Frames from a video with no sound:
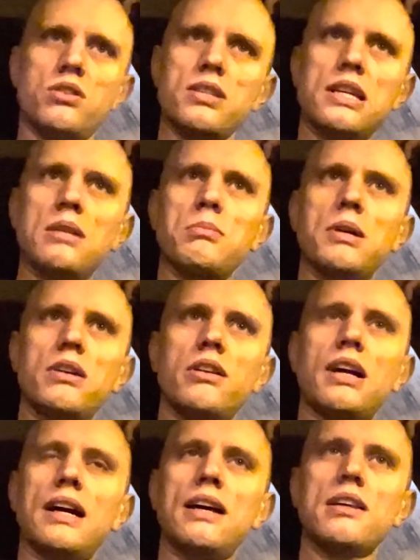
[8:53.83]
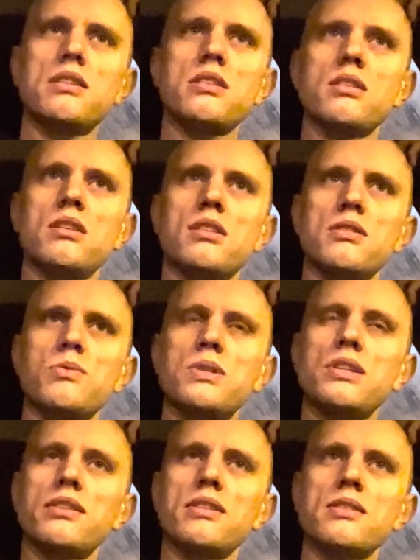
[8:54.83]
just getting better at
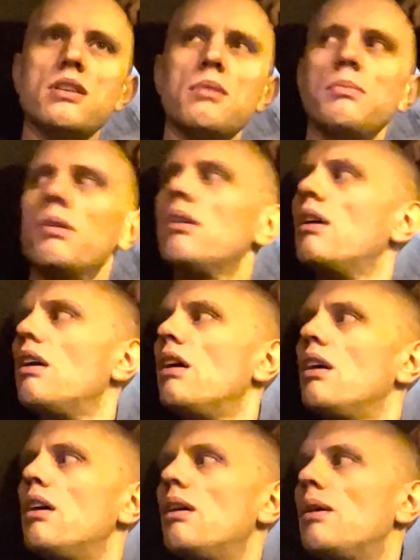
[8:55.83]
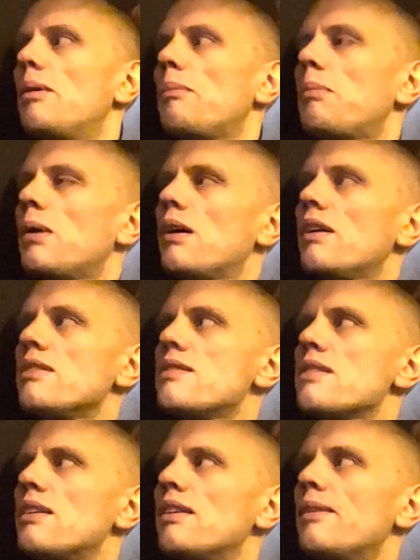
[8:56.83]
switching things up.
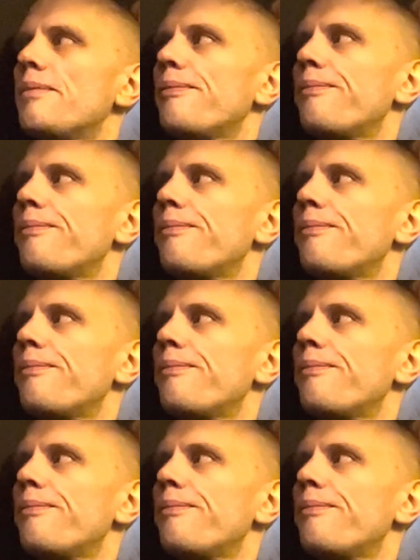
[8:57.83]
But it